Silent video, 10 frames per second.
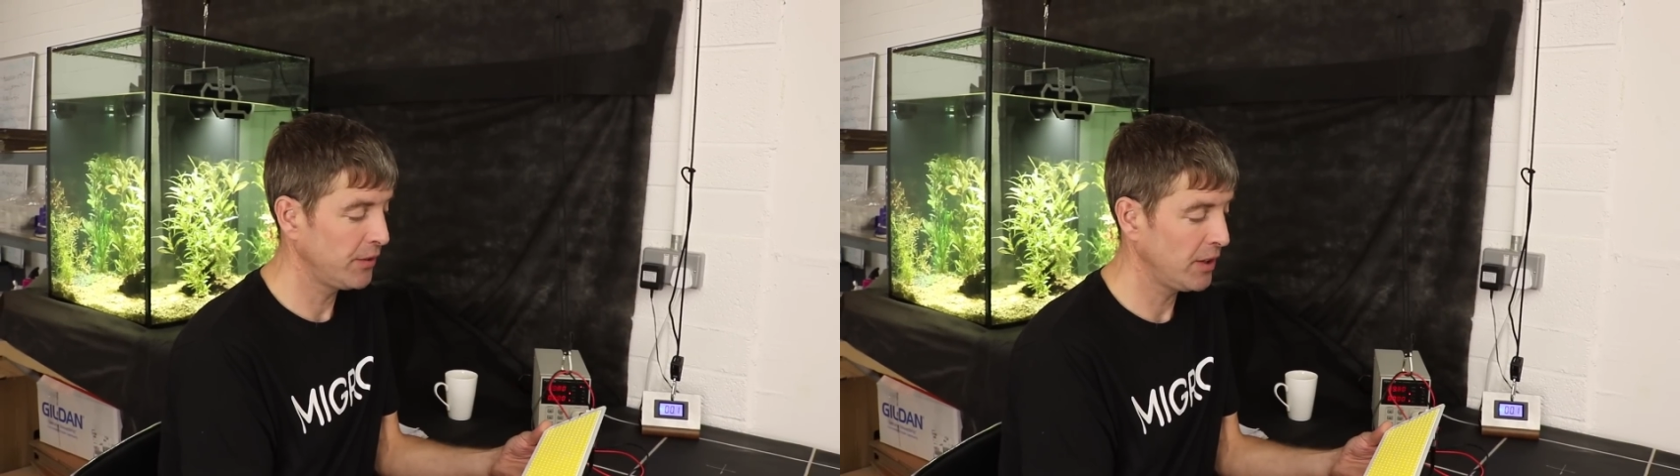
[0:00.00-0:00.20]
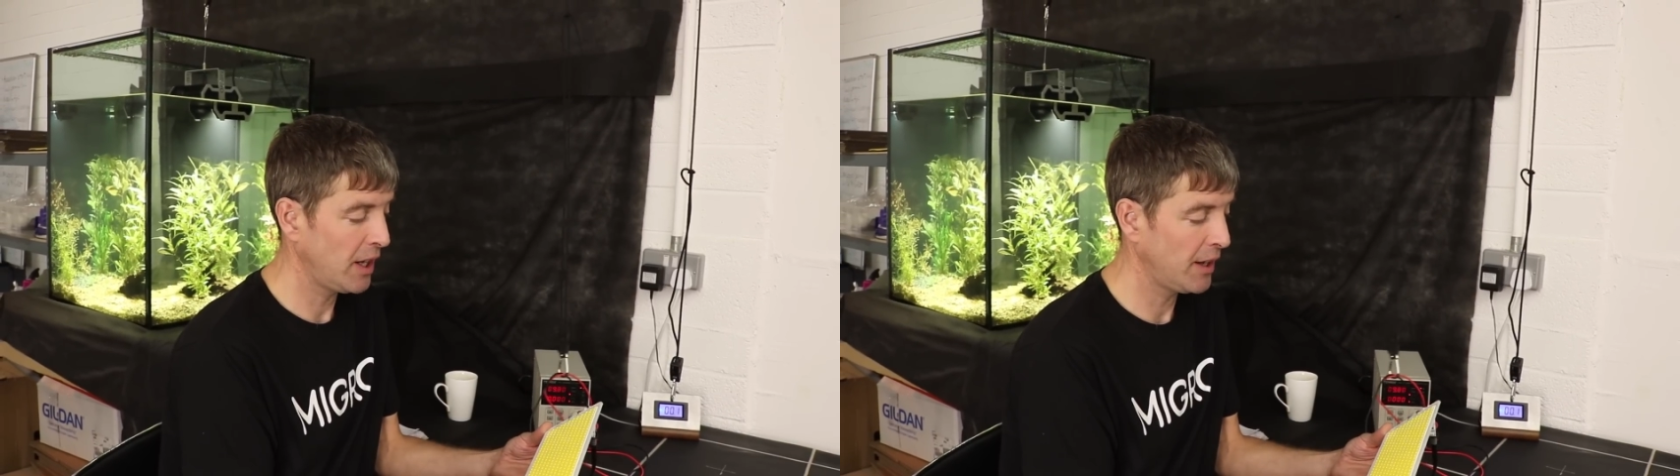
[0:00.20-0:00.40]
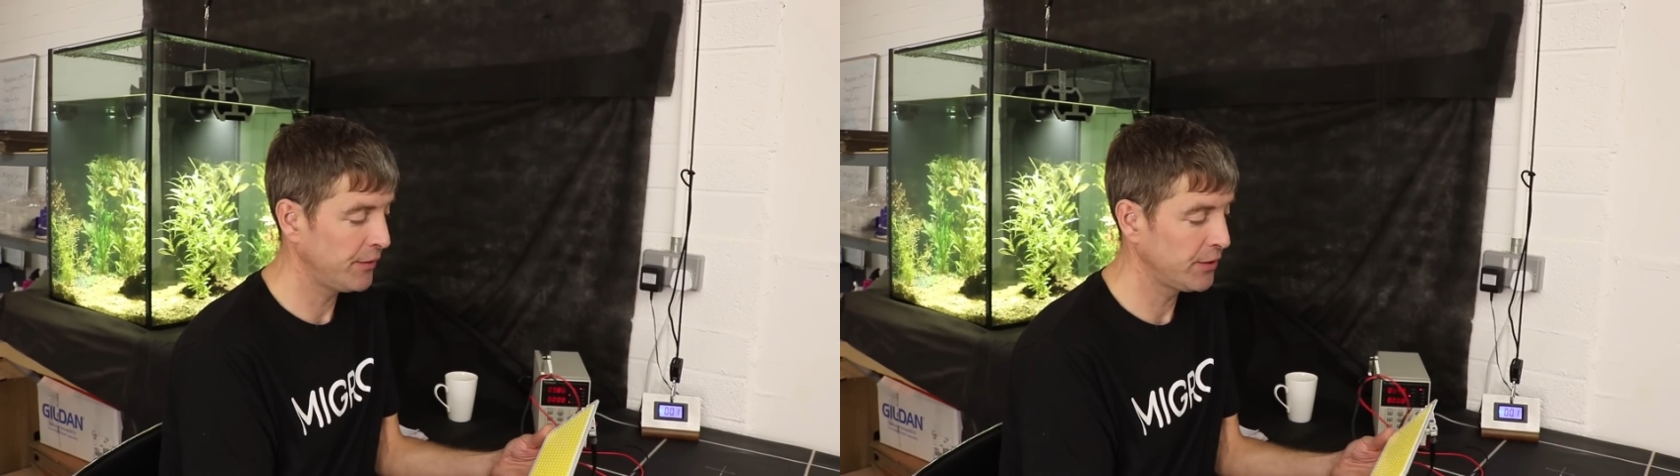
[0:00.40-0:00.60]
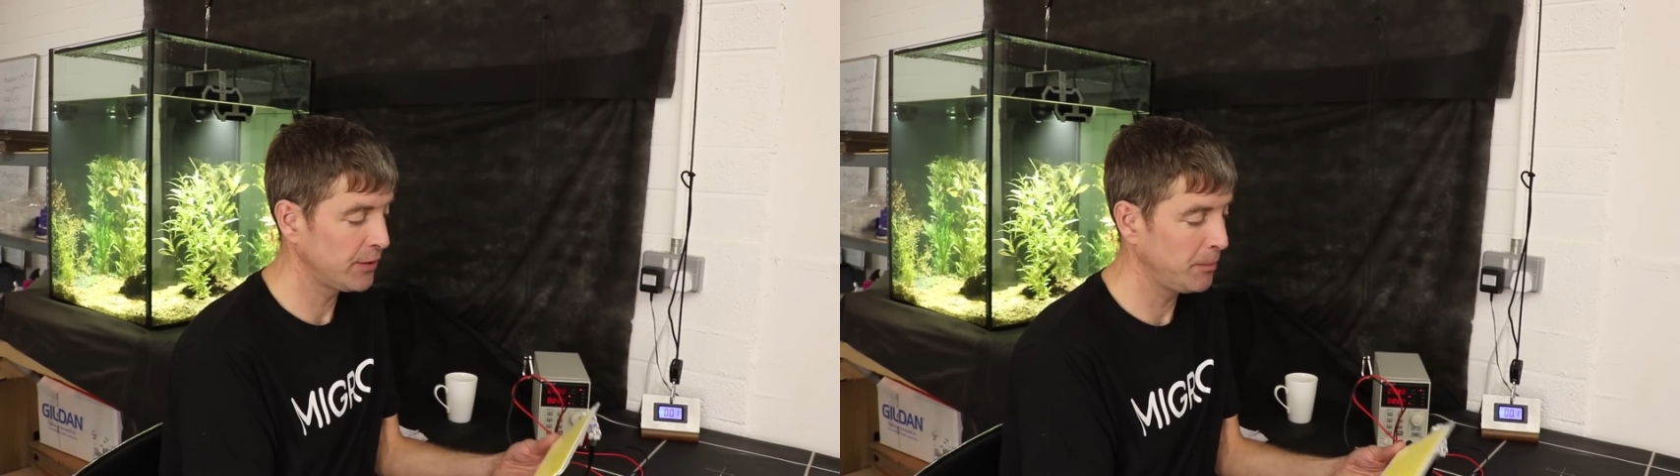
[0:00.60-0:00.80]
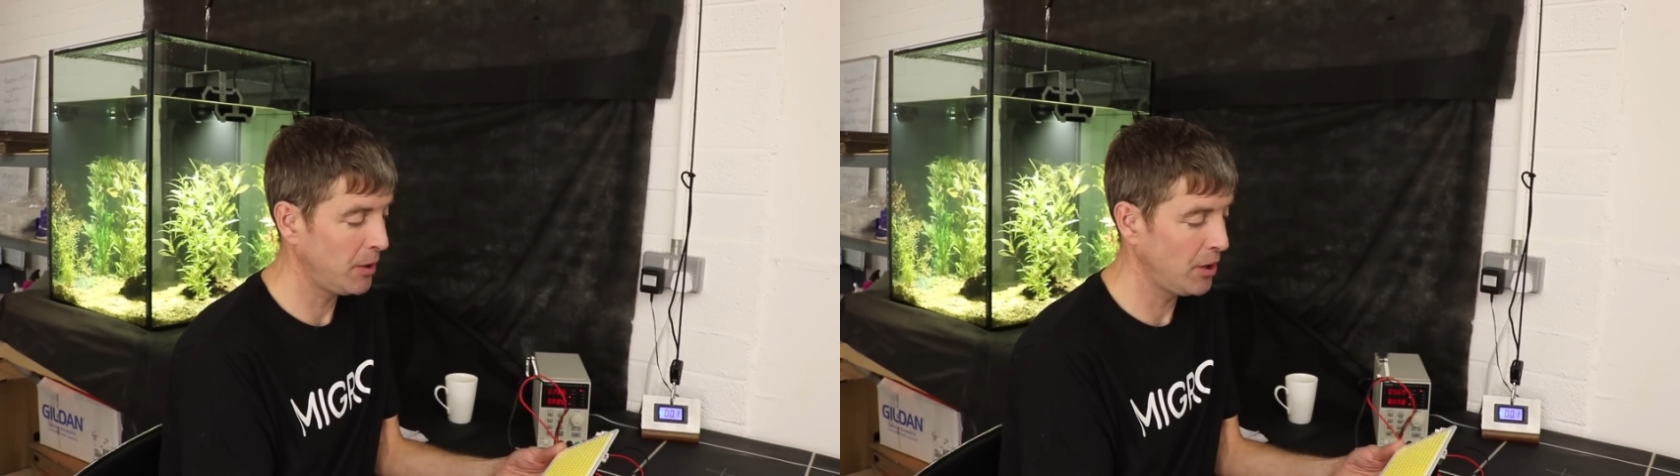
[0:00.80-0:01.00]
if you have
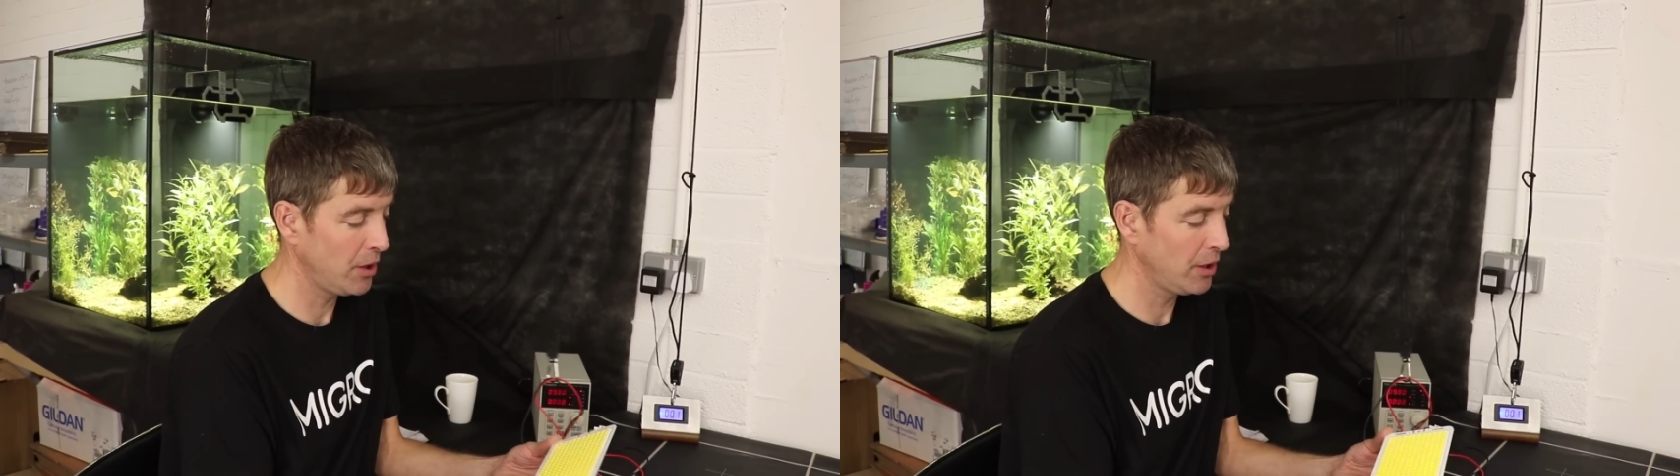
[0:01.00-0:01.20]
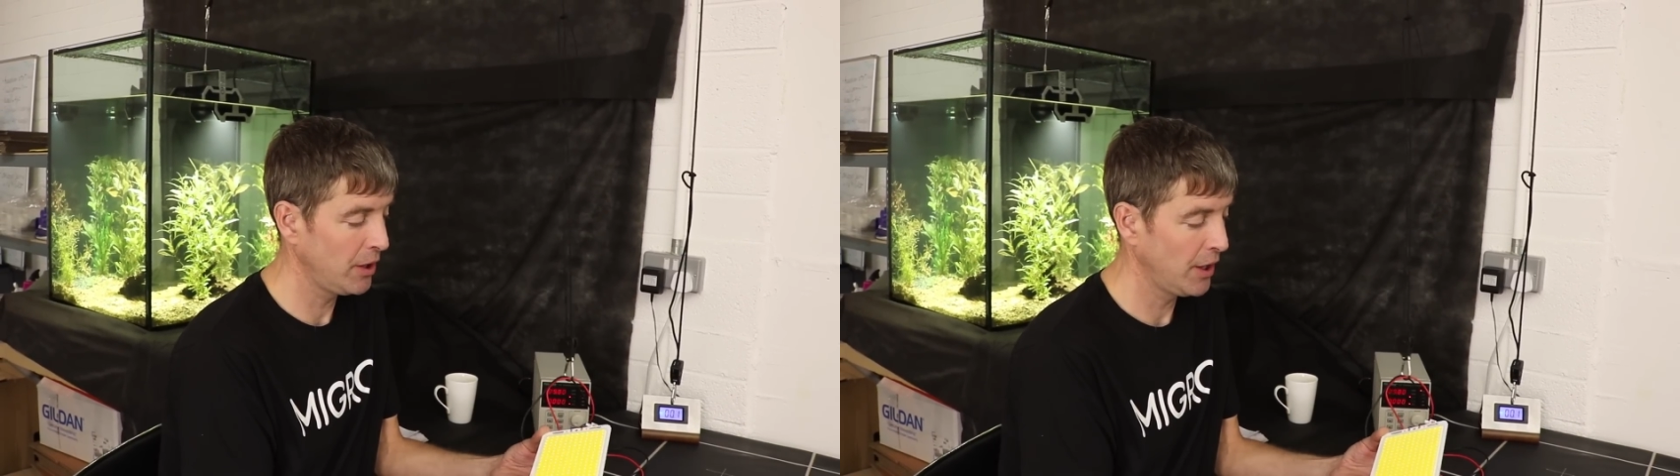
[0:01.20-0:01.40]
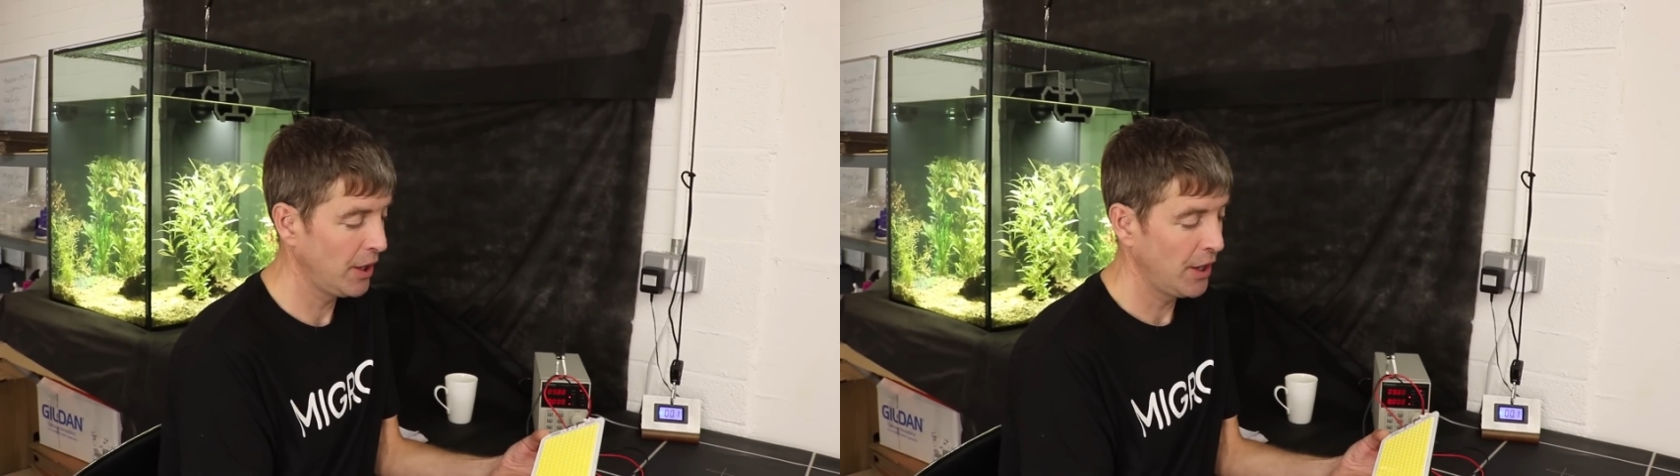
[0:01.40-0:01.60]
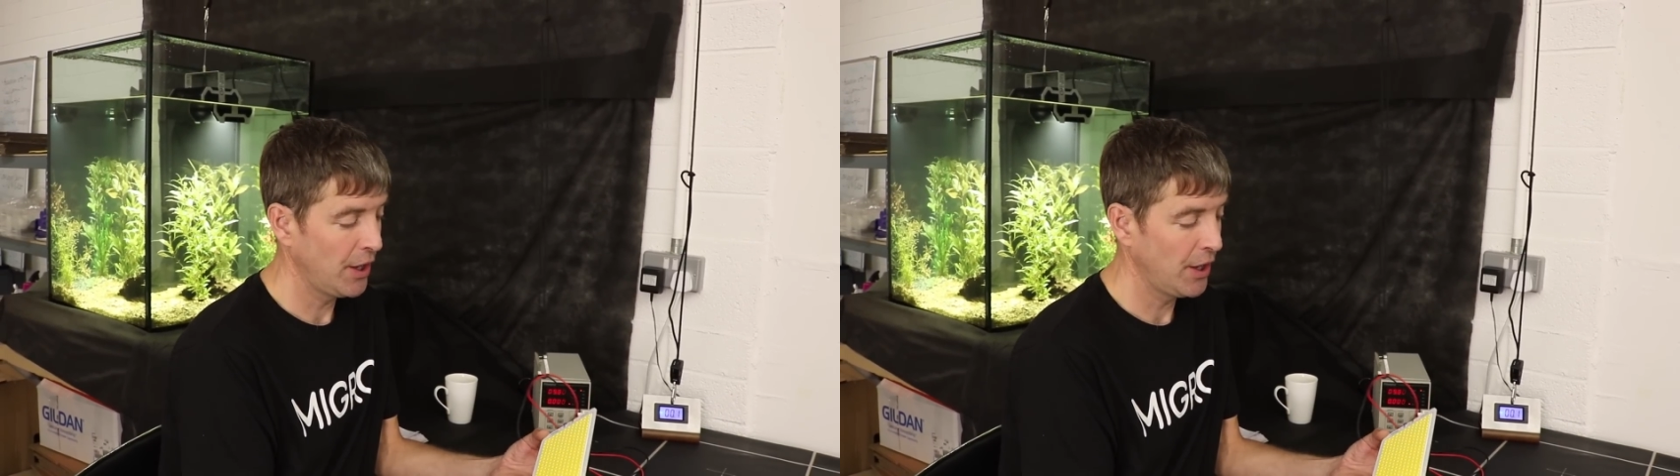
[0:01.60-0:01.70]
small